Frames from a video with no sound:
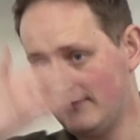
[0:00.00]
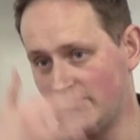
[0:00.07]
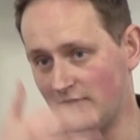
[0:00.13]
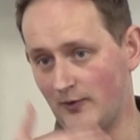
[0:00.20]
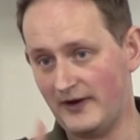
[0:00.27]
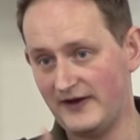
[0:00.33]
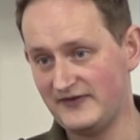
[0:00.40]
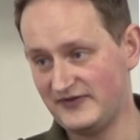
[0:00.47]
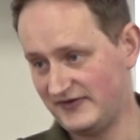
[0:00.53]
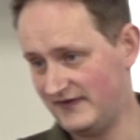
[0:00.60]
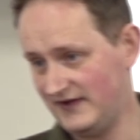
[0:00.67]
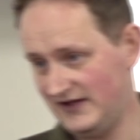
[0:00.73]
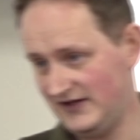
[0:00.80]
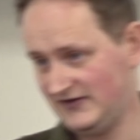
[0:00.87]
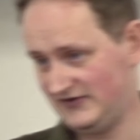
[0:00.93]
your wife's
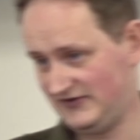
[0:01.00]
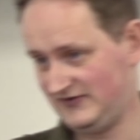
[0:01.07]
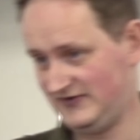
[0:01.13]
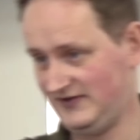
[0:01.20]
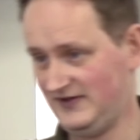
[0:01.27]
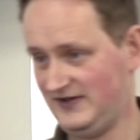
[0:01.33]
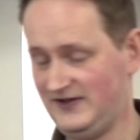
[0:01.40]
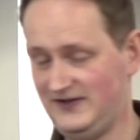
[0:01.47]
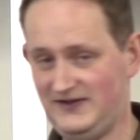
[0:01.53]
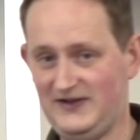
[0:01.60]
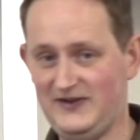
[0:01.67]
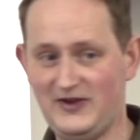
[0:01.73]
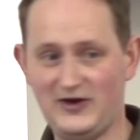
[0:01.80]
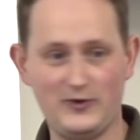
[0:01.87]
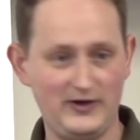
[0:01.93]
face
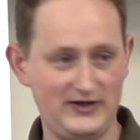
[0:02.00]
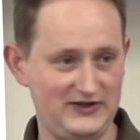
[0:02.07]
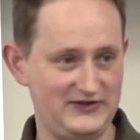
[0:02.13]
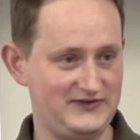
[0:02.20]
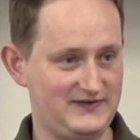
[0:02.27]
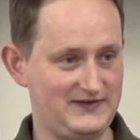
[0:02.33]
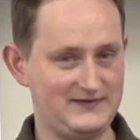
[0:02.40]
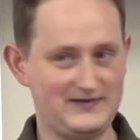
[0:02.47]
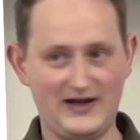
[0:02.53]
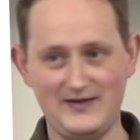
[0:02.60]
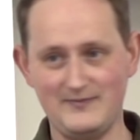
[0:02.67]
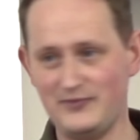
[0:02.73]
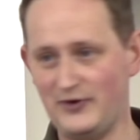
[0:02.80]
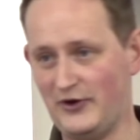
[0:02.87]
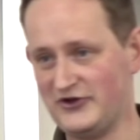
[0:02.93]
in the quickest
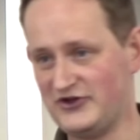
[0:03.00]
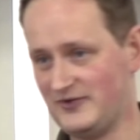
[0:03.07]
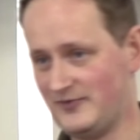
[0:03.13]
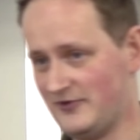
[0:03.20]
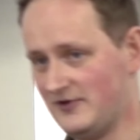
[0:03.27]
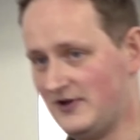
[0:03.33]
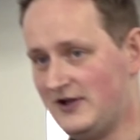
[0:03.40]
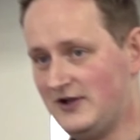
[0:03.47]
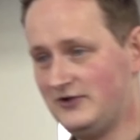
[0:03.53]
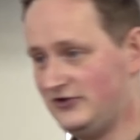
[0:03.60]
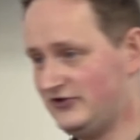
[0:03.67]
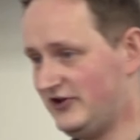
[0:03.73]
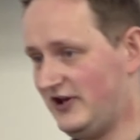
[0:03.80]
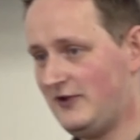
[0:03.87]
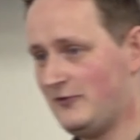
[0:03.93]
time possible,
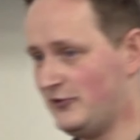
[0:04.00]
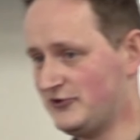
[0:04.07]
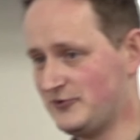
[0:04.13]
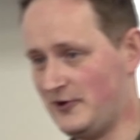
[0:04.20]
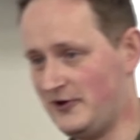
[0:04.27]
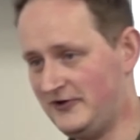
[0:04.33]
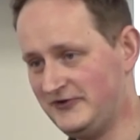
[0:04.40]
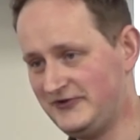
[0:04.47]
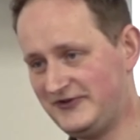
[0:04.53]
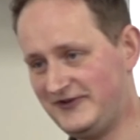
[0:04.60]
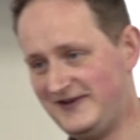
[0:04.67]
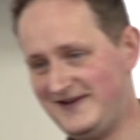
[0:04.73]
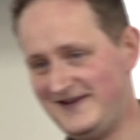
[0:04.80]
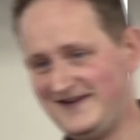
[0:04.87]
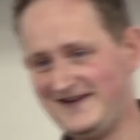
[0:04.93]
say those words
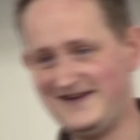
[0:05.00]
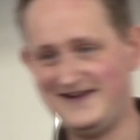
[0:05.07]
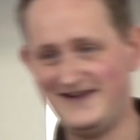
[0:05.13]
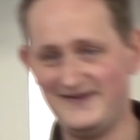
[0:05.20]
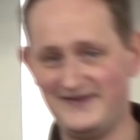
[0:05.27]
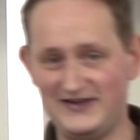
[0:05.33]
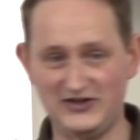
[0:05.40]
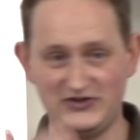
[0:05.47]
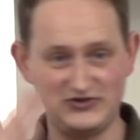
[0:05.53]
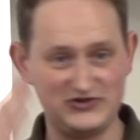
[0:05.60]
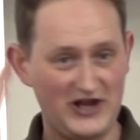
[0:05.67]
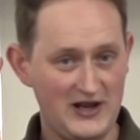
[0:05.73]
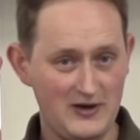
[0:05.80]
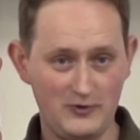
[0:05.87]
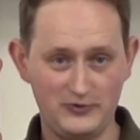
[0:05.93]
because
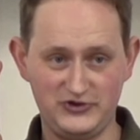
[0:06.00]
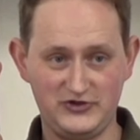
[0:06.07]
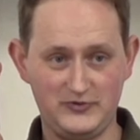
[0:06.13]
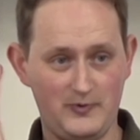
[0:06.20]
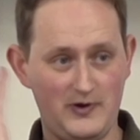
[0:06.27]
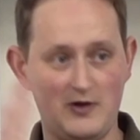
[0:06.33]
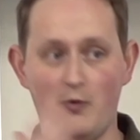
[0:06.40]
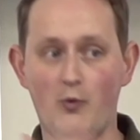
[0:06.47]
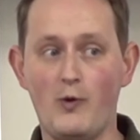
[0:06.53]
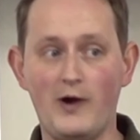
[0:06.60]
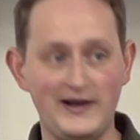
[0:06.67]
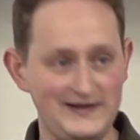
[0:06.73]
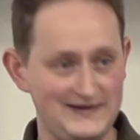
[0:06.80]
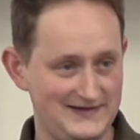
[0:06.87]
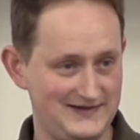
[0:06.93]
Cheryl just went
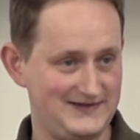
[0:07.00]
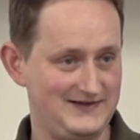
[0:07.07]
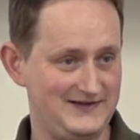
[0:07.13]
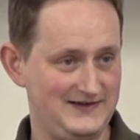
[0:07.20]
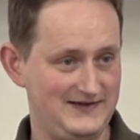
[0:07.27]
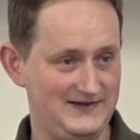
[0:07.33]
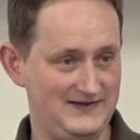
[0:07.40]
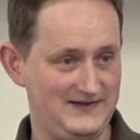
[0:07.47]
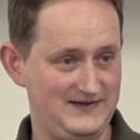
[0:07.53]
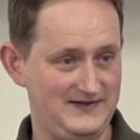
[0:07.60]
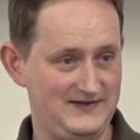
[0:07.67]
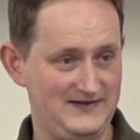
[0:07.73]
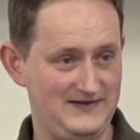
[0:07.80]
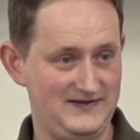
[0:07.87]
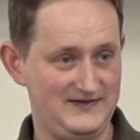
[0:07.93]
white.
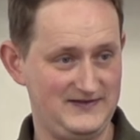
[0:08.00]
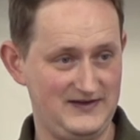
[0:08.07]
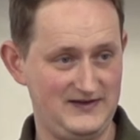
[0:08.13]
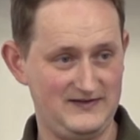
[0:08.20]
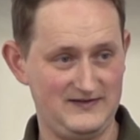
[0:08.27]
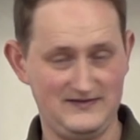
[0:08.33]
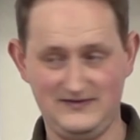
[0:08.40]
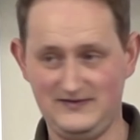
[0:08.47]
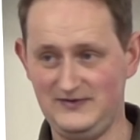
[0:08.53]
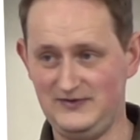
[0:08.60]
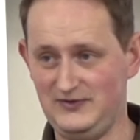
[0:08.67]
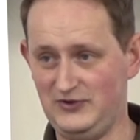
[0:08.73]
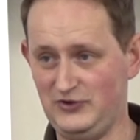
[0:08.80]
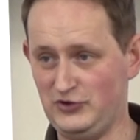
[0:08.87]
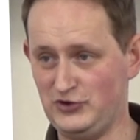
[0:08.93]
I said,
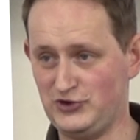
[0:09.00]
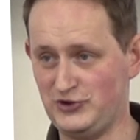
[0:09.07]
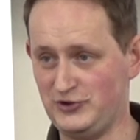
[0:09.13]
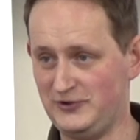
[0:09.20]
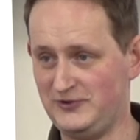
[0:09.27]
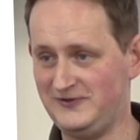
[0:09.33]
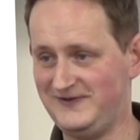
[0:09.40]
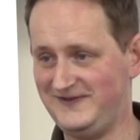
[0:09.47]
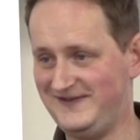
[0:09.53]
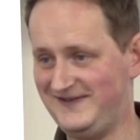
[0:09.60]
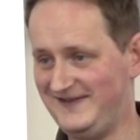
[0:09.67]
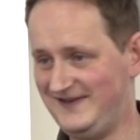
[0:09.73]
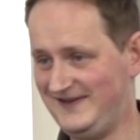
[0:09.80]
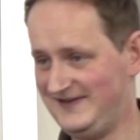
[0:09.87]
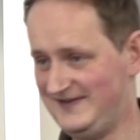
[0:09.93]
Are you sure?
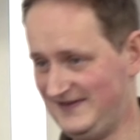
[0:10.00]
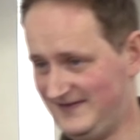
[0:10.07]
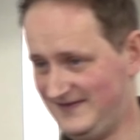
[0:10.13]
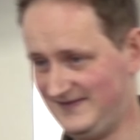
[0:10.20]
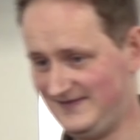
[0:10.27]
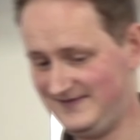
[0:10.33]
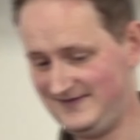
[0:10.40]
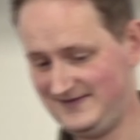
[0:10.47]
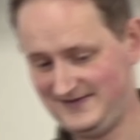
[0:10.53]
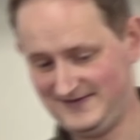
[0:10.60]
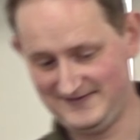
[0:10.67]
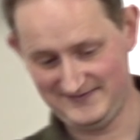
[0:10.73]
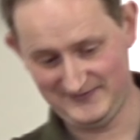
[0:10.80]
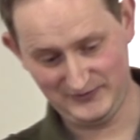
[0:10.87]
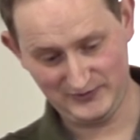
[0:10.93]
I said,
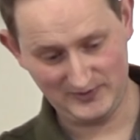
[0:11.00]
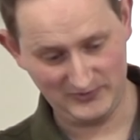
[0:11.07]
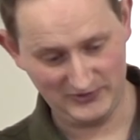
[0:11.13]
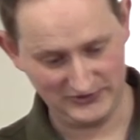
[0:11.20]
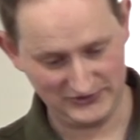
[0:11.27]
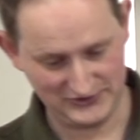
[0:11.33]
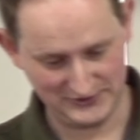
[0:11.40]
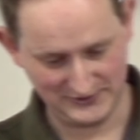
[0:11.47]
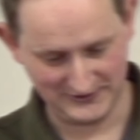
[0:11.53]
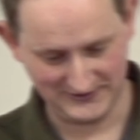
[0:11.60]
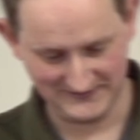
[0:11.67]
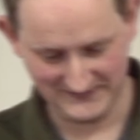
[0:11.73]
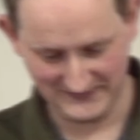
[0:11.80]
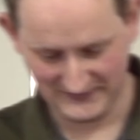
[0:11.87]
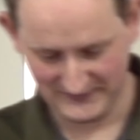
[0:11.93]
No, I'm not sure,
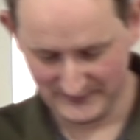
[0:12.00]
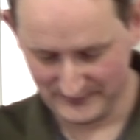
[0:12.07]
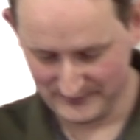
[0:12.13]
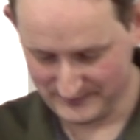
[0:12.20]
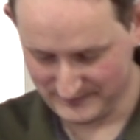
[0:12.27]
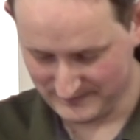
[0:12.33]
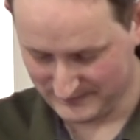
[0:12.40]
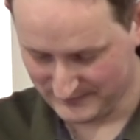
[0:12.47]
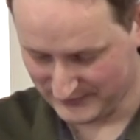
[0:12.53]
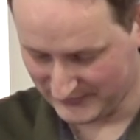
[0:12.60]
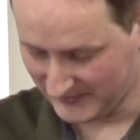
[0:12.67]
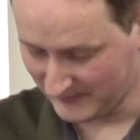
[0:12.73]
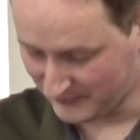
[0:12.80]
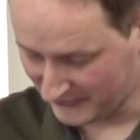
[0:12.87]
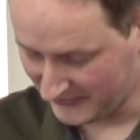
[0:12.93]
but
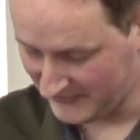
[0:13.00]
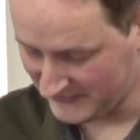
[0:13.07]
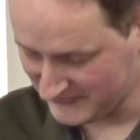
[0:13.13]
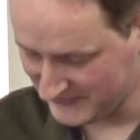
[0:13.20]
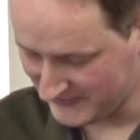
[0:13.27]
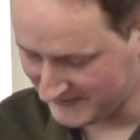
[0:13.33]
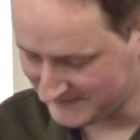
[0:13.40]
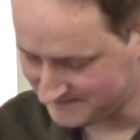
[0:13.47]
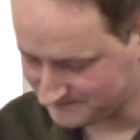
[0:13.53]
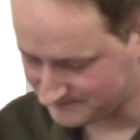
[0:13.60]
I'm pretty sure.